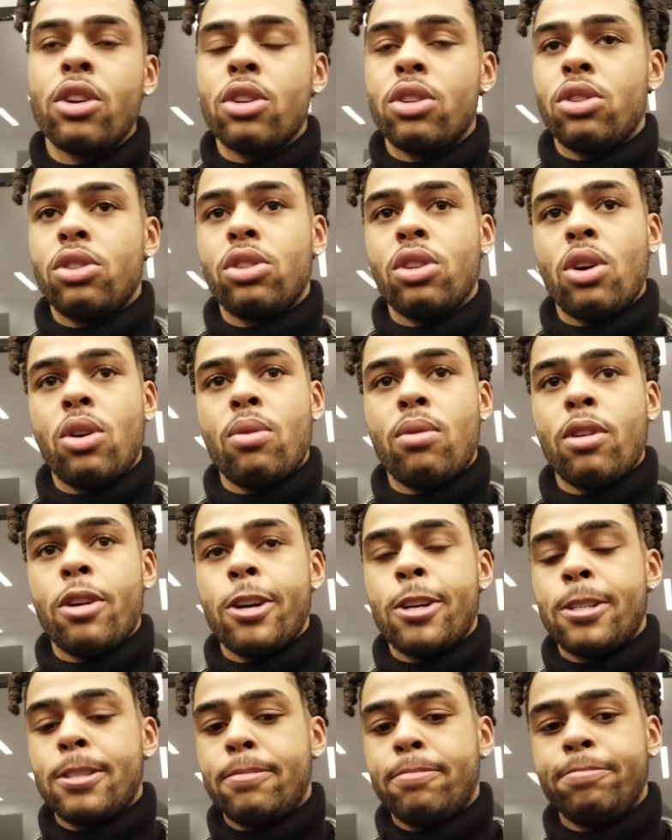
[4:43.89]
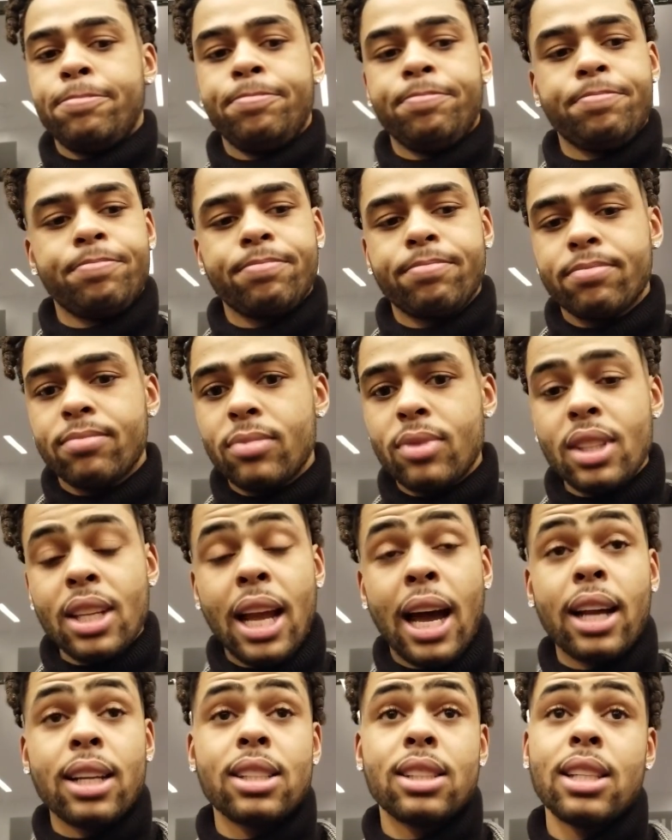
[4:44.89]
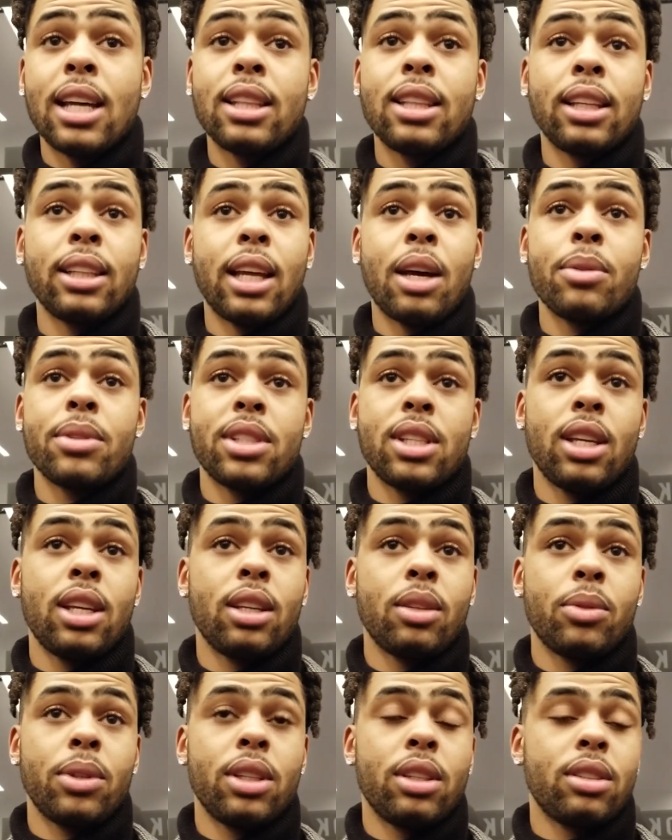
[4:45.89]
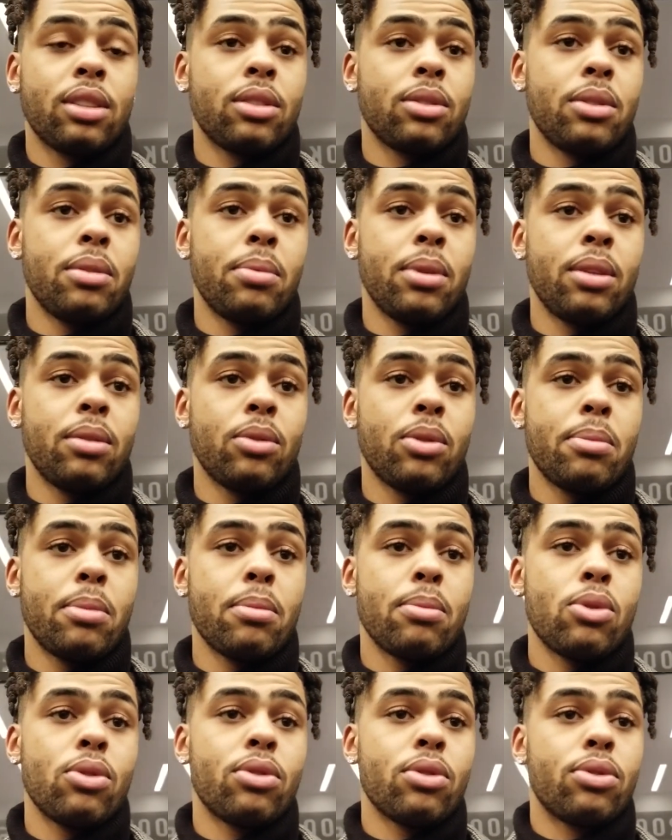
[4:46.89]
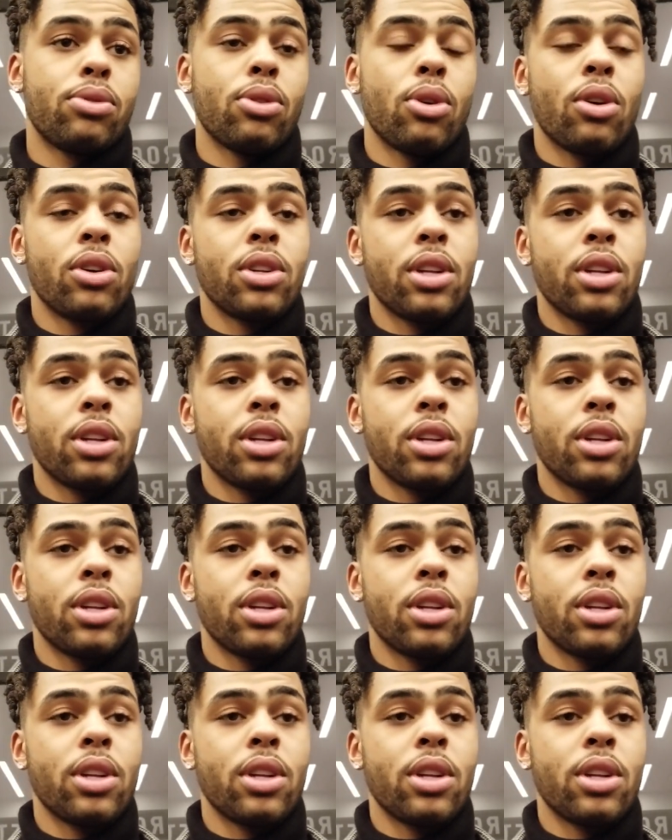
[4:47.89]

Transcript: So, um, honestly, I think that was it. And we, we've been we've moved forward